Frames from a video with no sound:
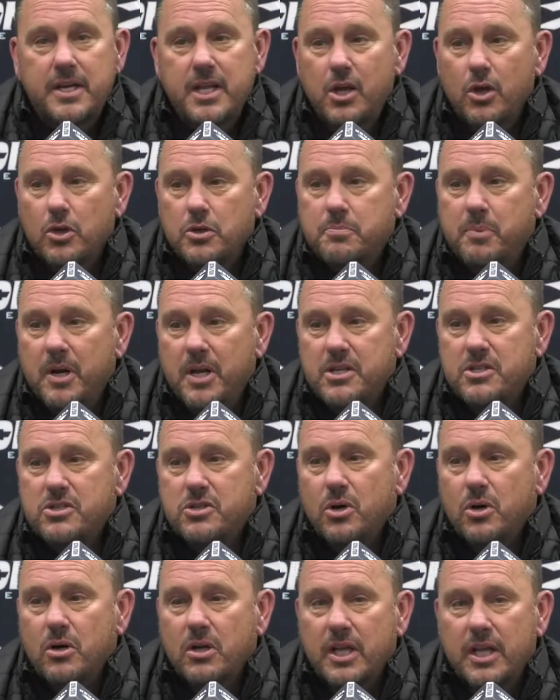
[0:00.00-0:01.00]
deals, but it's
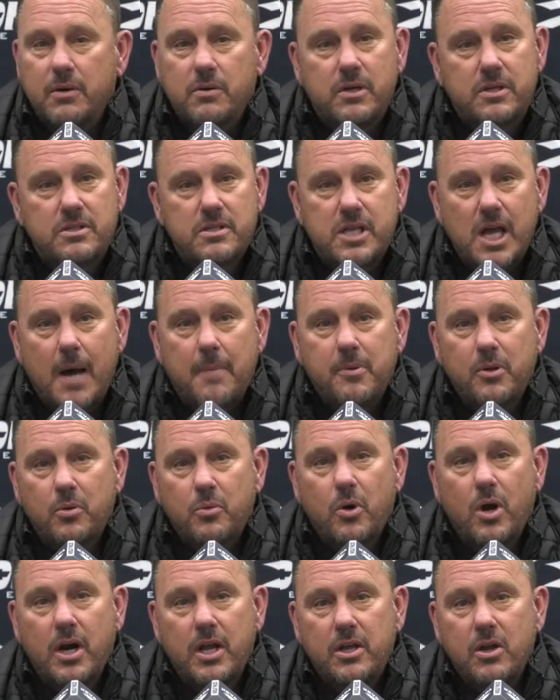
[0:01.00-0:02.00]
certainly stopping
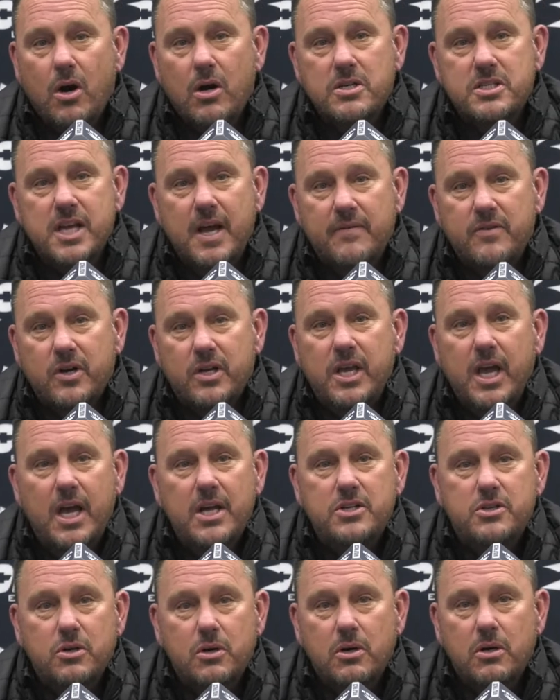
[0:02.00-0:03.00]
the run at yards after
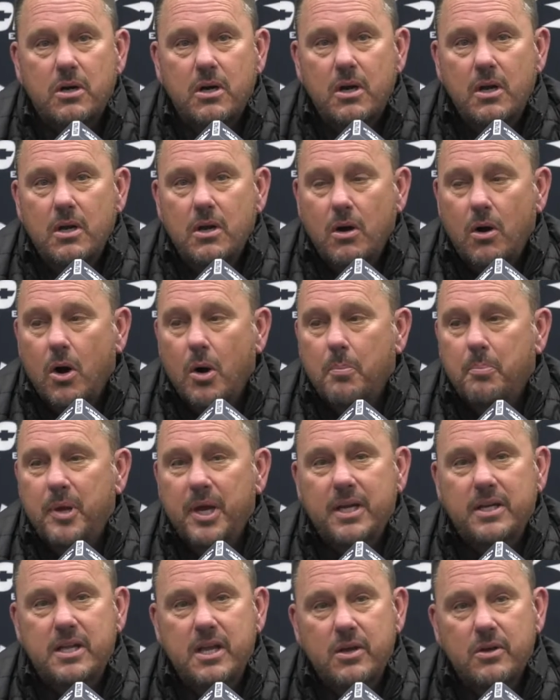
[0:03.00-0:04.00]
catch are
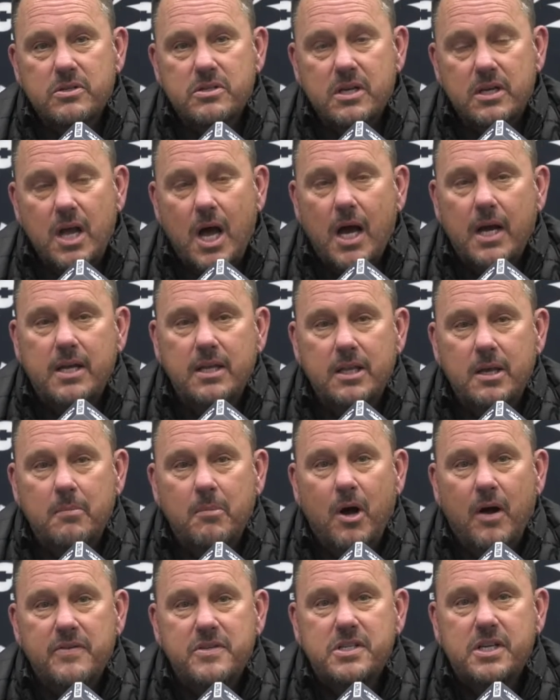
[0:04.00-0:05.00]
big deals, and knocking
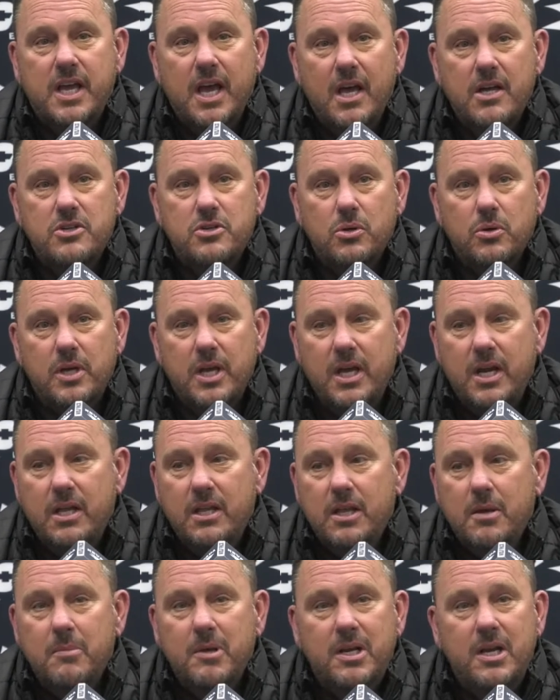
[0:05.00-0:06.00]
them off schedule,
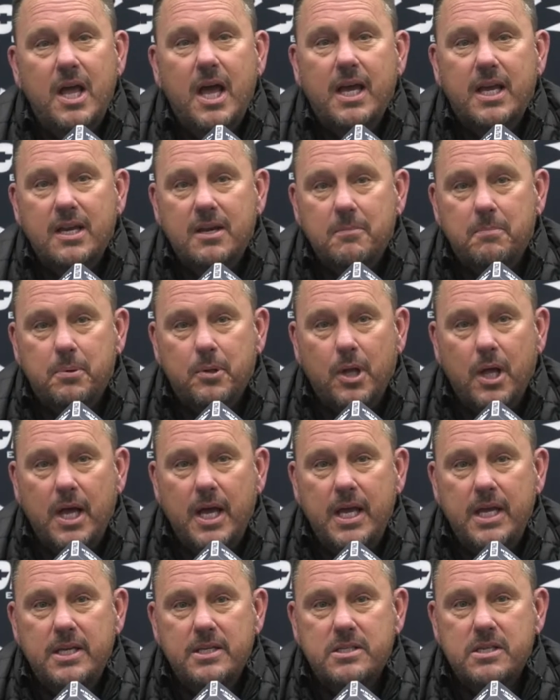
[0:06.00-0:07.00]
getting them in negative
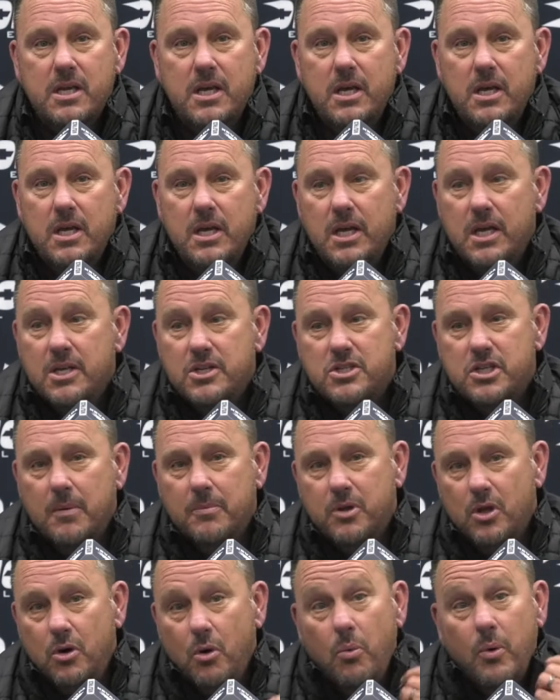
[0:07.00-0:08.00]
plays is
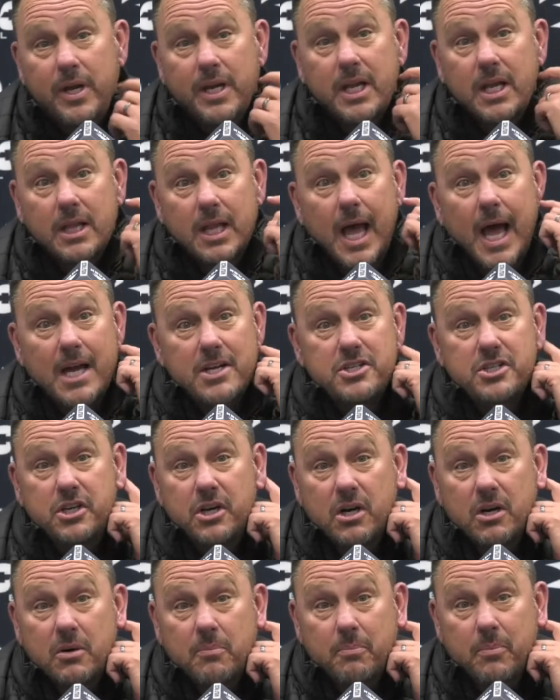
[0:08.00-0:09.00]
something that we did last
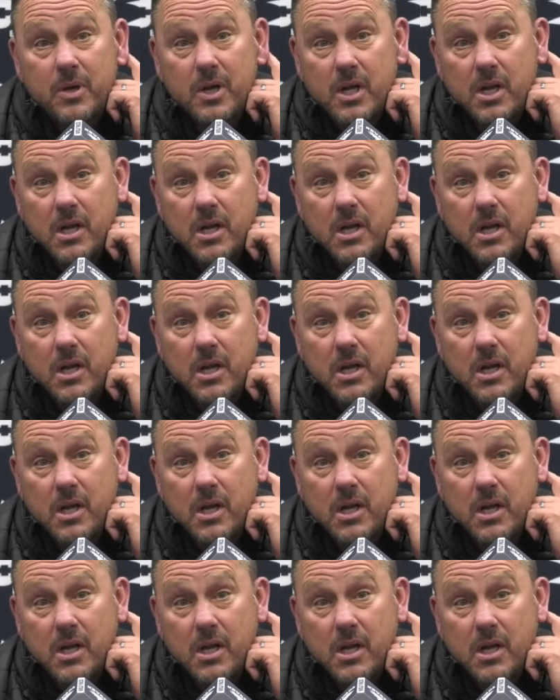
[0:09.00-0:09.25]
year.